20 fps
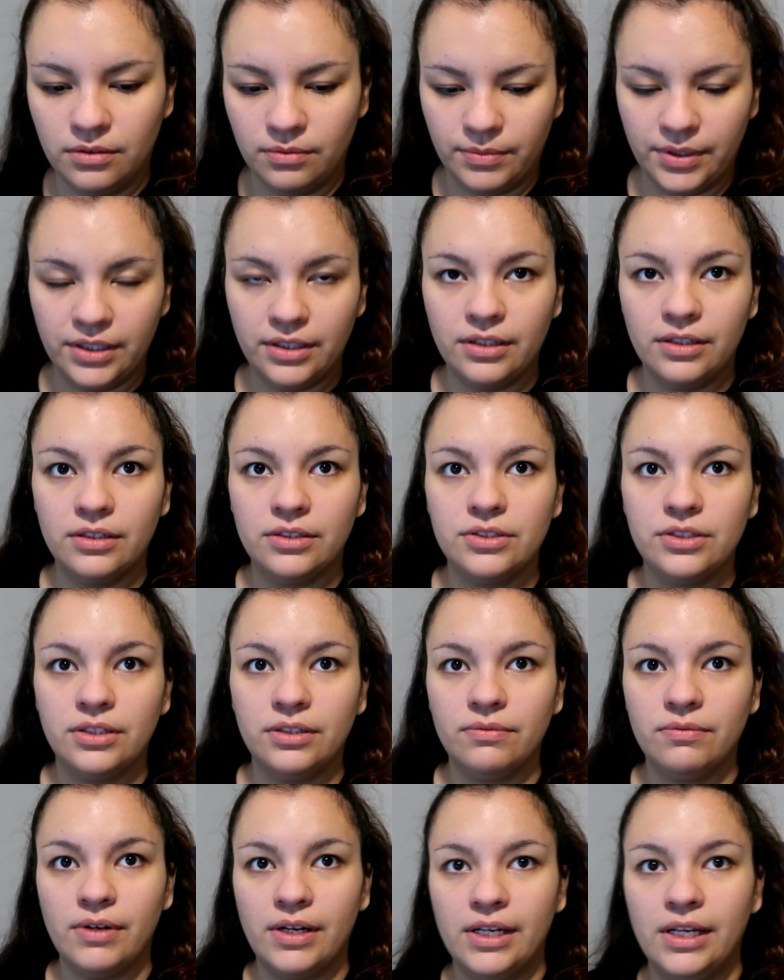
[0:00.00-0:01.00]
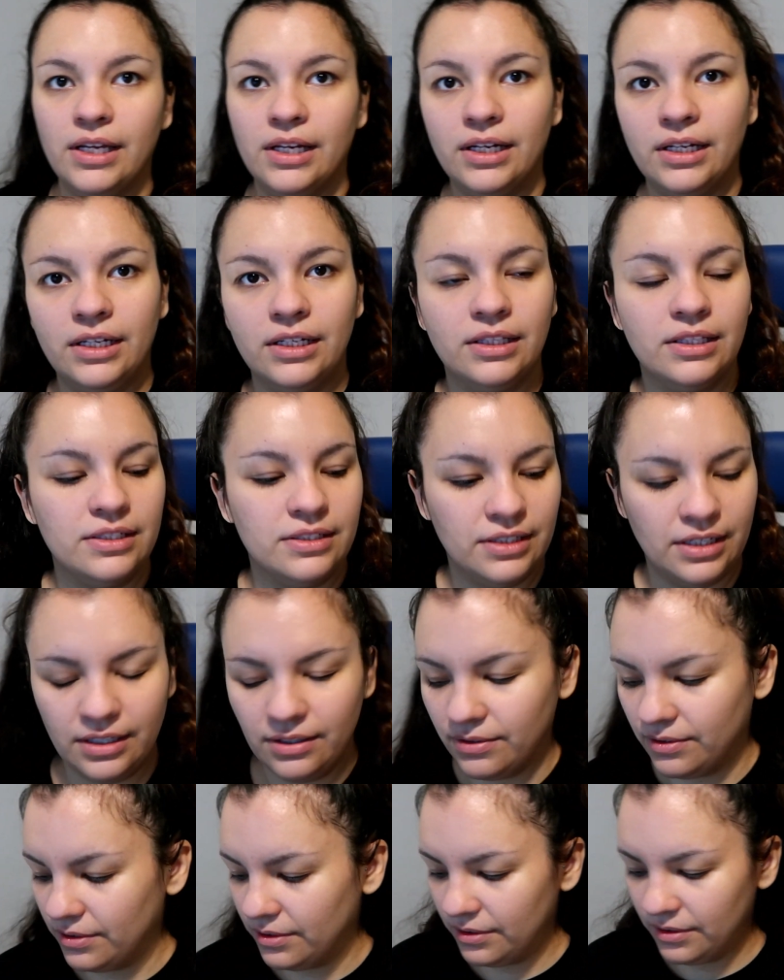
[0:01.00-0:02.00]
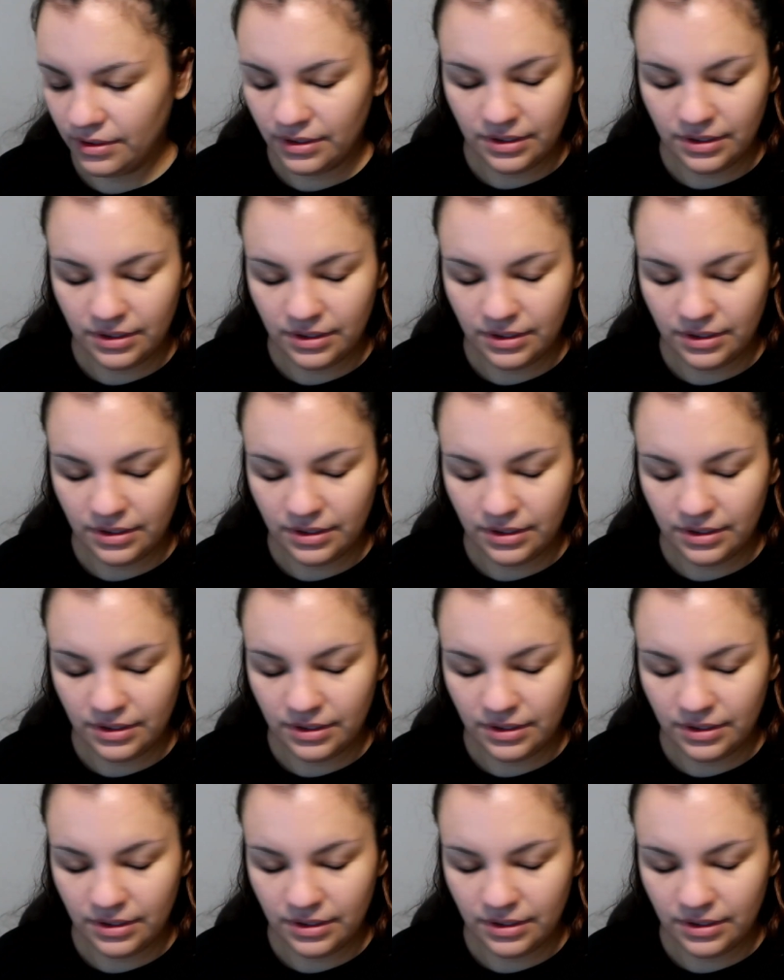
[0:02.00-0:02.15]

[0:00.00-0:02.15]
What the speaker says: Oh my gosh, why can't I get this angle?